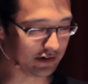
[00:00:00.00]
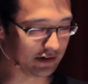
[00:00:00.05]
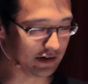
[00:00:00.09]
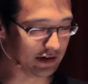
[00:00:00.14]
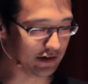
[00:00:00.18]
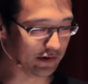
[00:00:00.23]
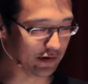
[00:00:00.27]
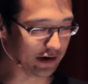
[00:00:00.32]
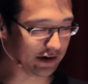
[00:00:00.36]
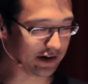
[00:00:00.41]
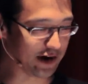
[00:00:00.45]

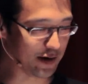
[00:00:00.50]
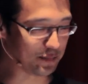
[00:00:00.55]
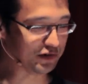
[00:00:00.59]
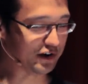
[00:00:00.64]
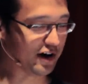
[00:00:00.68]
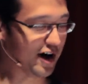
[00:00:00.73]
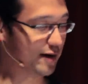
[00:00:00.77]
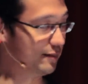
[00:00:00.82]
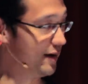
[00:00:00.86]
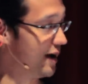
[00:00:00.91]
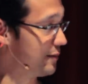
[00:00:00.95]
you know, I kept
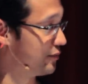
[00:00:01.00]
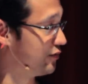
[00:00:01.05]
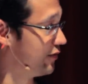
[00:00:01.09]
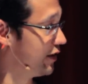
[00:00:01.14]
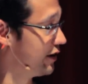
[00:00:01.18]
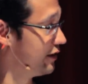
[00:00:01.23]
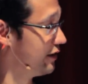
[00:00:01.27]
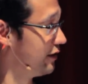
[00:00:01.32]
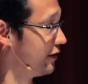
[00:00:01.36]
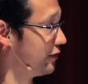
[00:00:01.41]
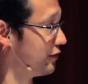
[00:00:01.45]
time-lapse
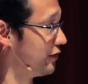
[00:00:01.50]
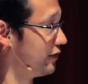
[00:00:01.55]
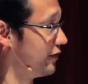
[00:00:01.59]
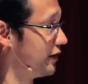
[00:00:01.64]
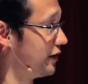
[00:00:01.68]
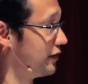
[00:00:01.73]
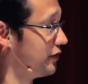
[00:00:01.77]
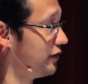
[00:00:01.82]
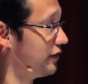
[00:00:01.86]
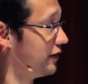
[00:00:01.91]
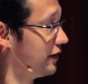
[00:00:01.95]
videos of
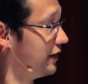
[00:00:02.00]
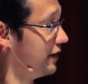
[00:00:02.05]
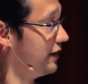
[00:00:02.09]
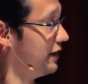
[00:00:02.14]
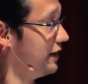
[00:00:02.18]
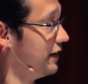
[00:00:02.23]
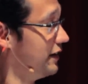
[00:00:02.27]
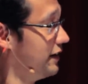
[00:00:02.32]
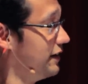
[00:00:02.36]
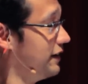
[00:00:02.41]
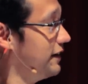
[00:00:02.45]
this
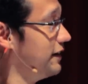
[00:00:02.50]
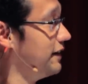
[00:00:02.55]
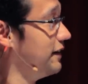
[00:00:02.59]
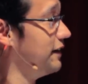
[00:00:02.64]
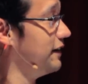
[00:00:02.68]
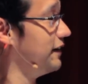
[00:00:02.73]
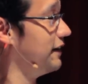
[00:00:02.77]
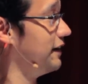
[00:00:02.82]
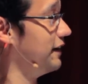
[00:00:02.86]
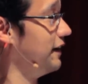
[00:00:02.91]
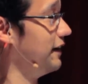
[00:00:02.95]

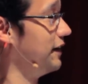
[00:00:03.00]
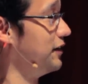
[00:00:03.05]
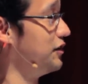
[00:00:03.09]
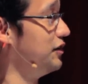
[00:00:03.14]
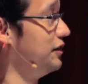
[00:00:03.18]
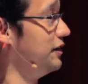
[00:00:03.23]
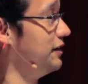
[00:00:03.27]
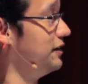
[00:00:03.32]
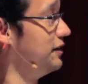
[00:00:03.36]
uh,